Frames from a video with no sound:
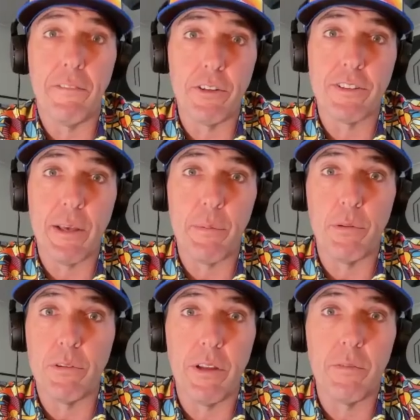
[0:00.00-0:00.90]
for example.
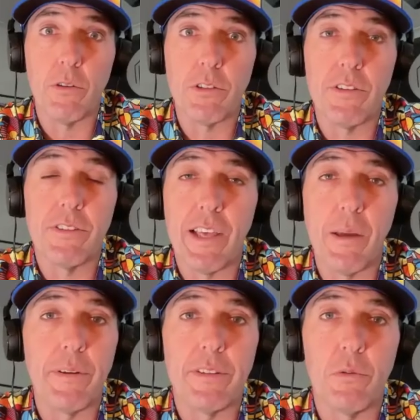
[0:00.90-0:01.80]
Like wash it the same
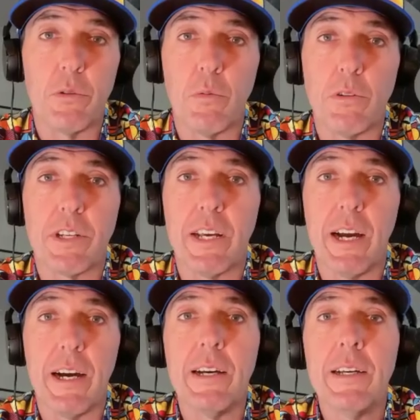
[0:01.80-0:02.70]
as you would wash a
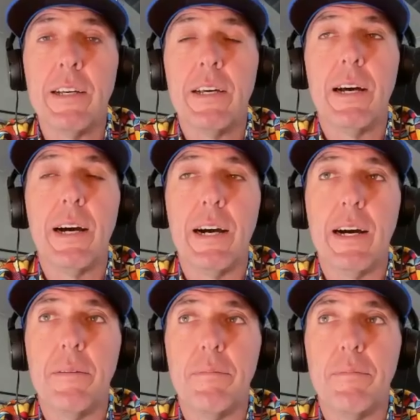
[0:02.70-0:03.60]
car.
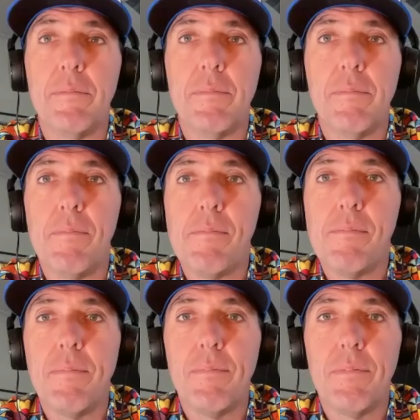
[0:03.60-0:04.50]

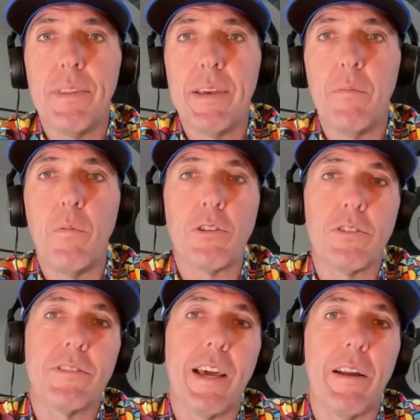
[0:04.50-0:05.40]
It washes
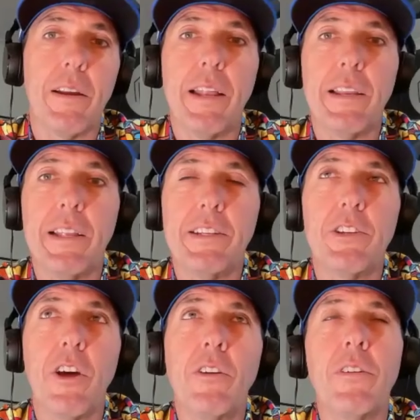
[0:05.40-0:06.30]
down, and you
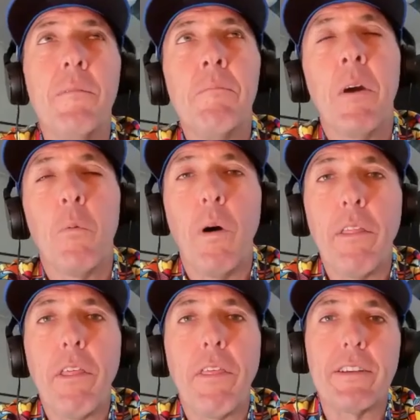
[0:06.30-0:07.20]
don't. One of
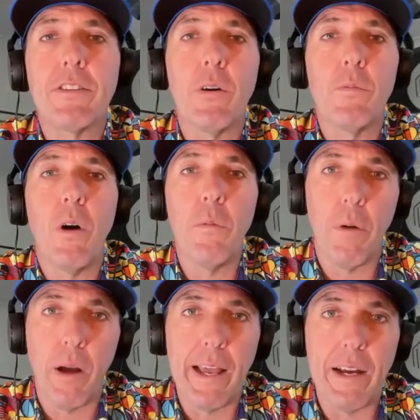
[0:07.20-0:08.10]
the things. So on
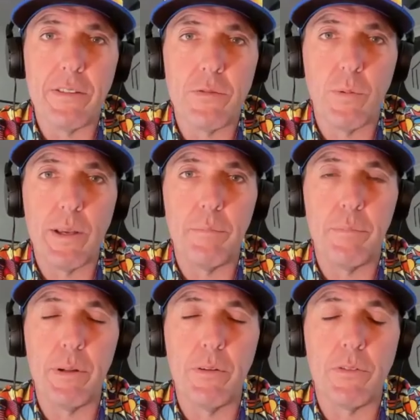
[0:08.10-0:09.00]
my house, we
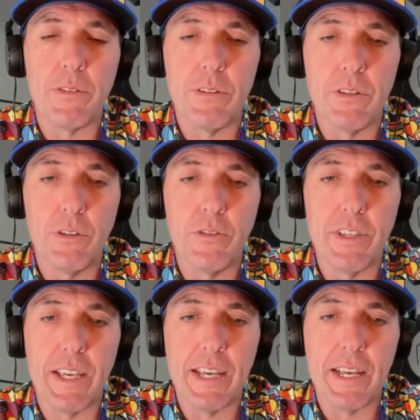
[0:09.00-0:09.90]
built
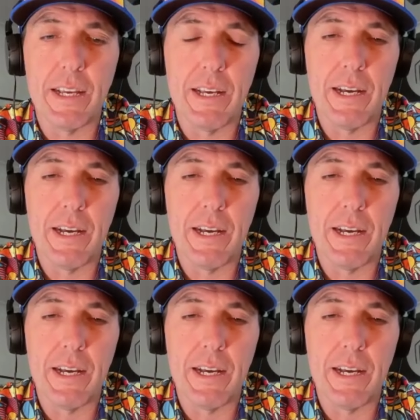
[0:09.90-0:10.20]
using.